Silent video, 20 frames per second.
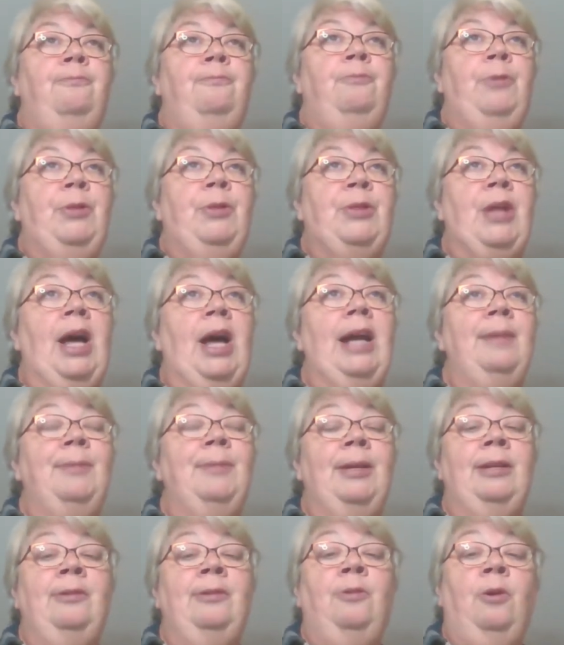
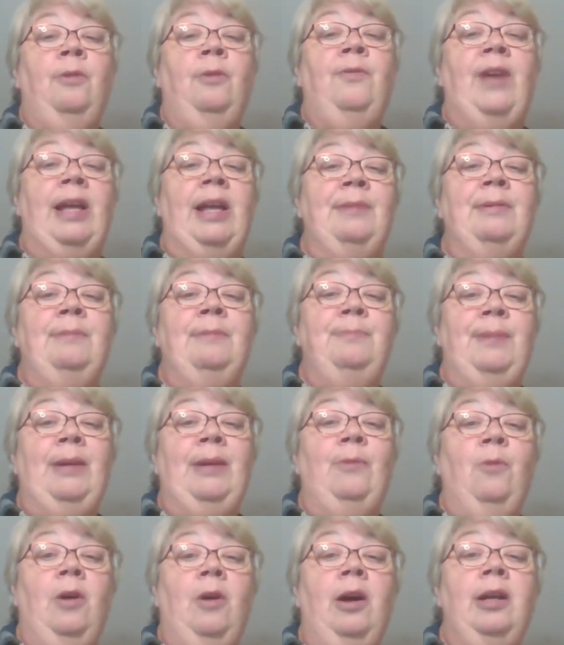thiamine or vitamin
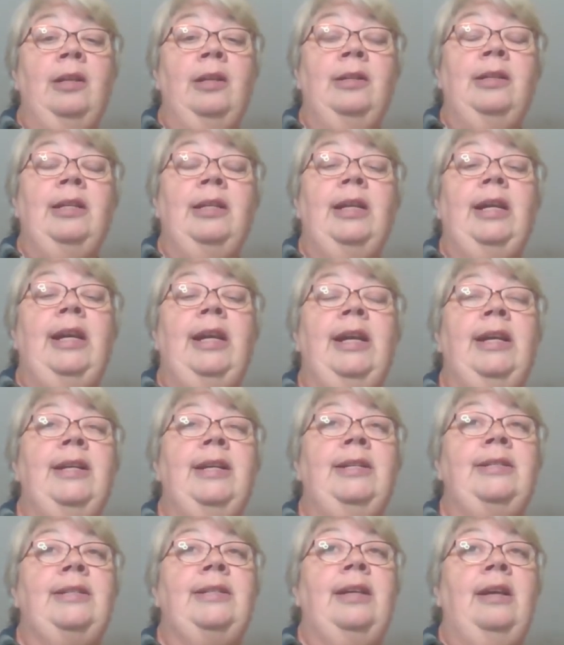B1
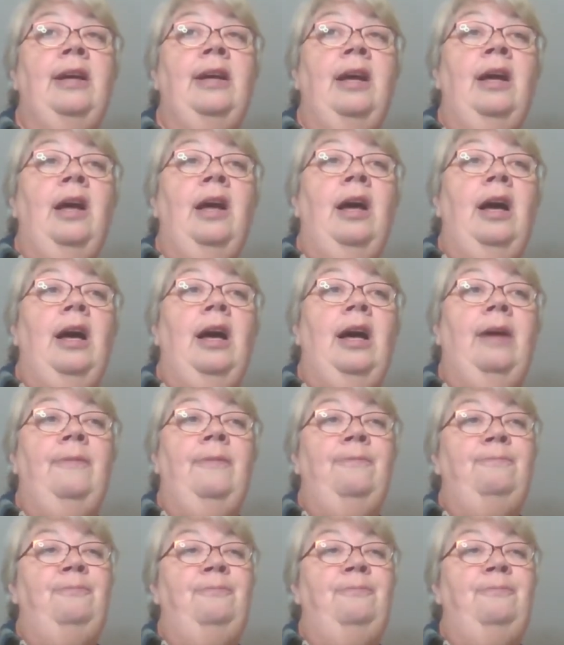is a